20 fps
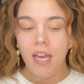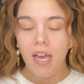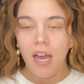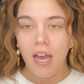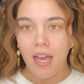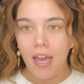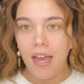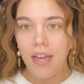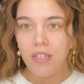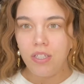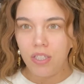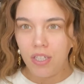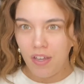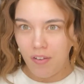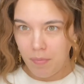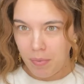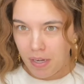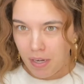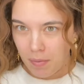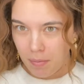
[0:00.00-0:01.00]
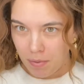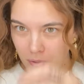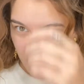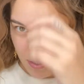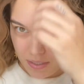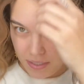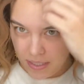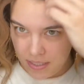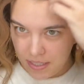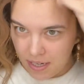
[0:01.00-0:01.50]
I actually have been able
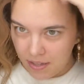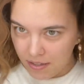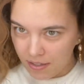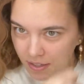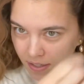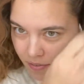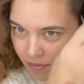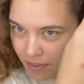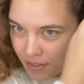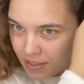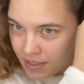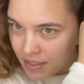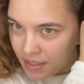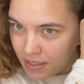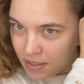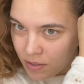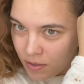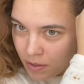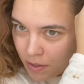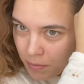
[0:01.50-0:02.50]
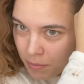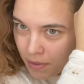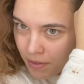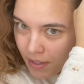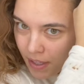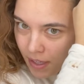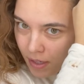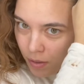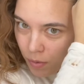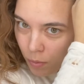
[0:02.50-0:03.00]
to tell a difference, and it's only been
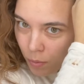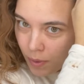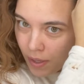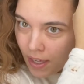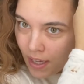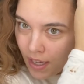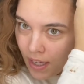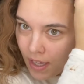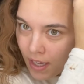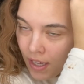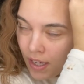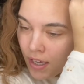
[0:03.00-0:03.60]
like a week.